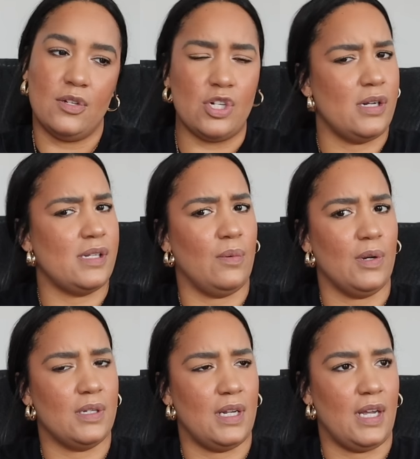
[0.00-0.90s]
Jared's at
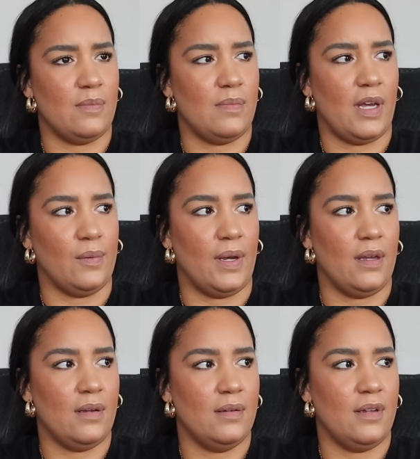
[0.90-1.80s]
work today, by the
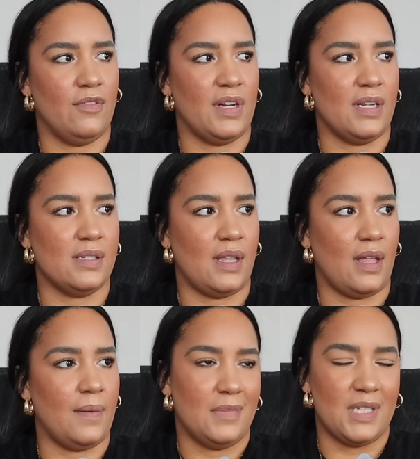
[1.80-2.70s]
way, if I didn't say
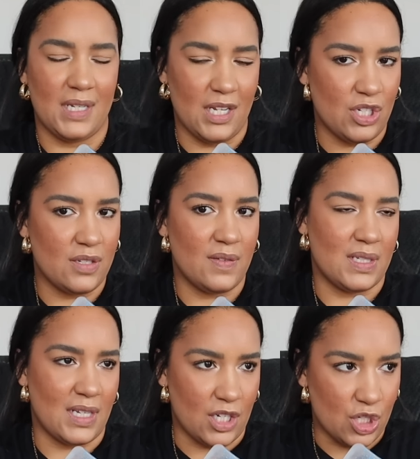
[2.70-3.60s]
that. But today just
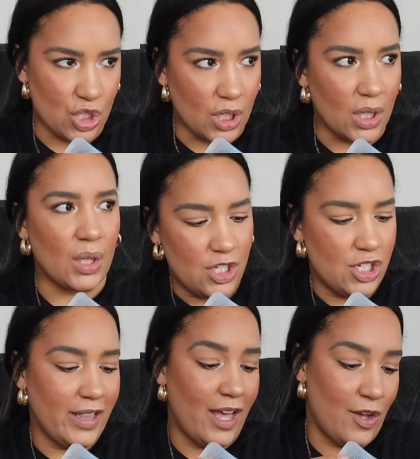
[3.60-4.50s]
feels like a chill
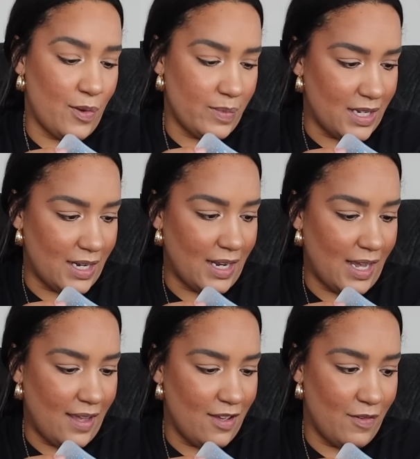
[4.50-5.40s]
at home
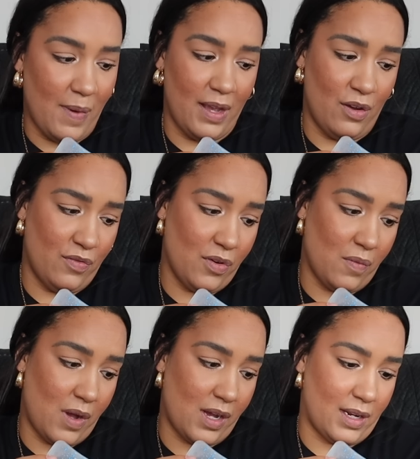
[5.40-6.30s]
Sunday. We might go for a
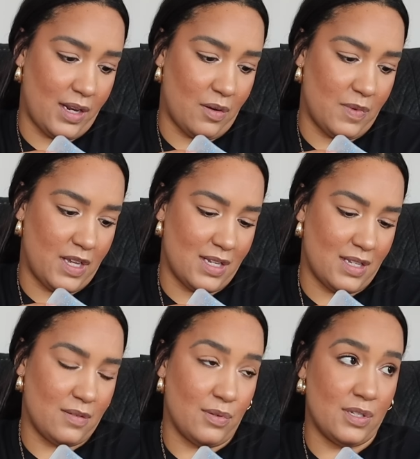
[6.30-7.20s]
walk later because
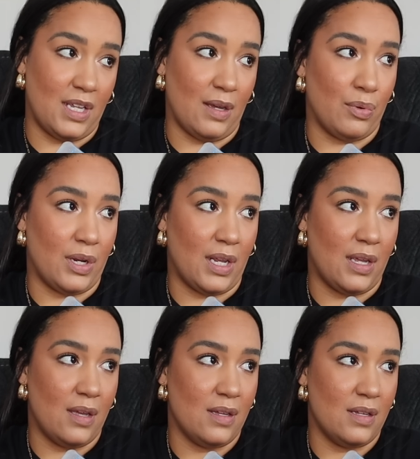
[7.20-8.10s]
it's supposed to get
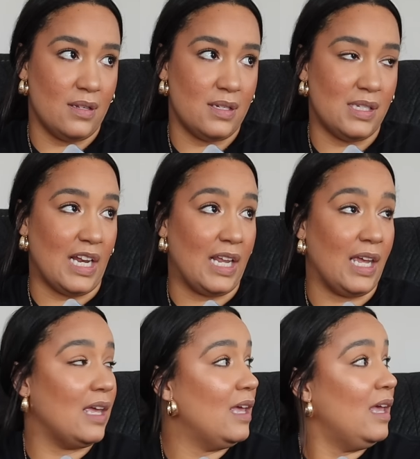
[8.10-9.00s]
pretty
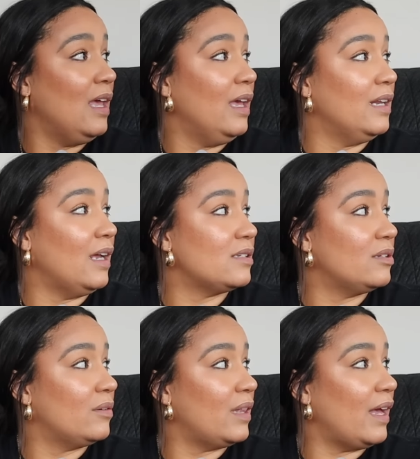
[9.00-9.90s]
sunny and not
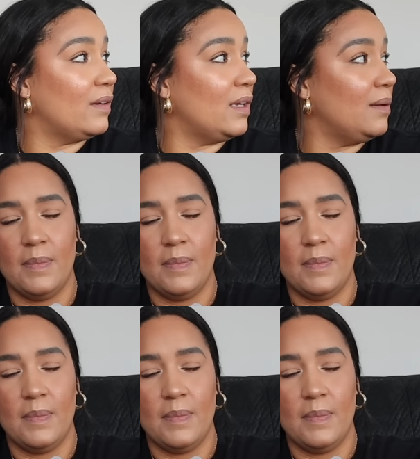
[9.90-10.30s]
so cloudy.